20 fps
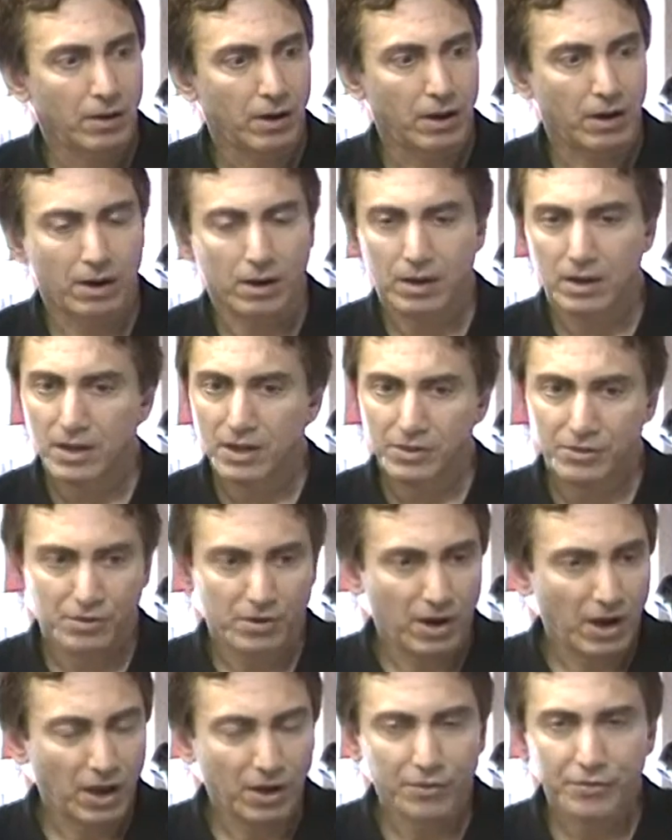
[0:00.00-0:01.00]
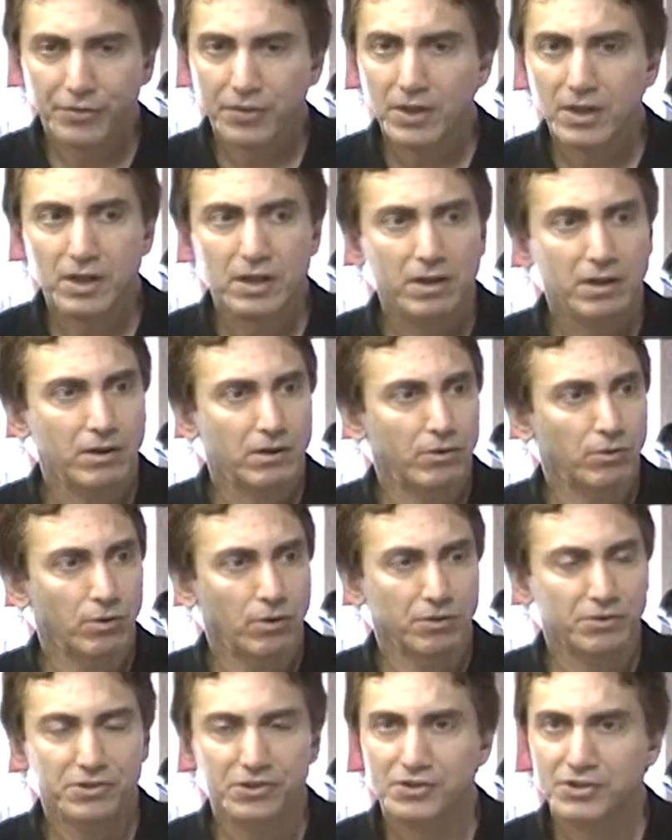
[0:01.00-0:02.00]
uh, either healthy
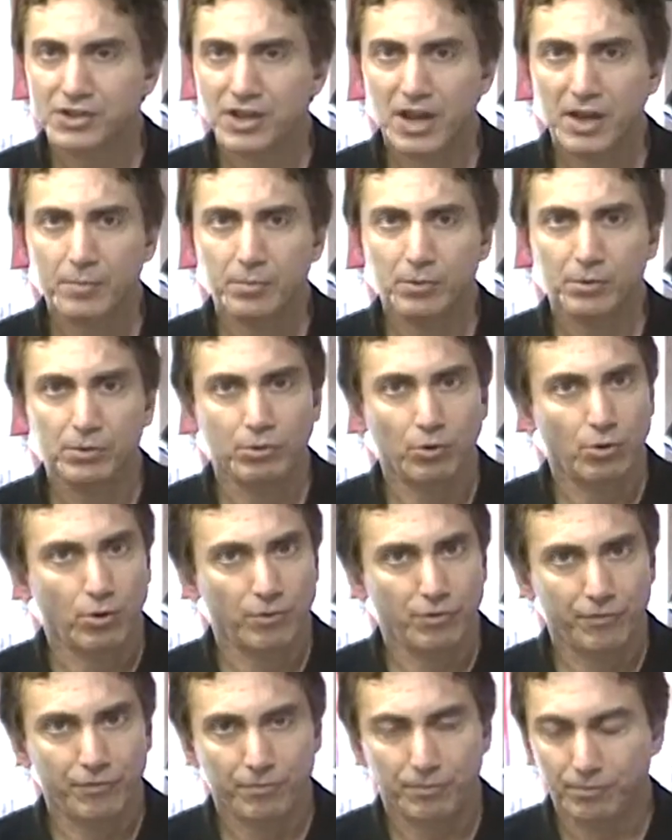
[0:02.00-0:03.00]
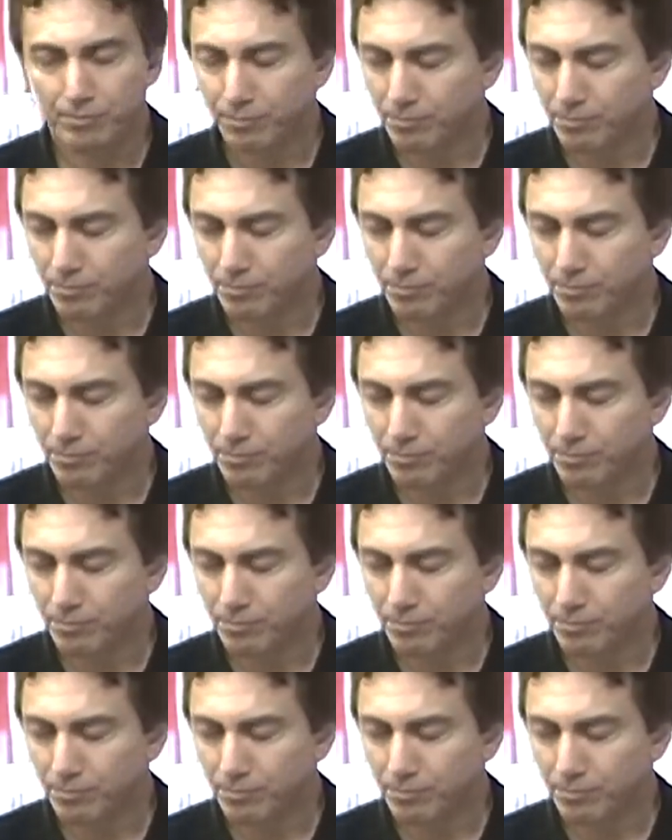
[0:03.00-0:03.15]
or disabled, or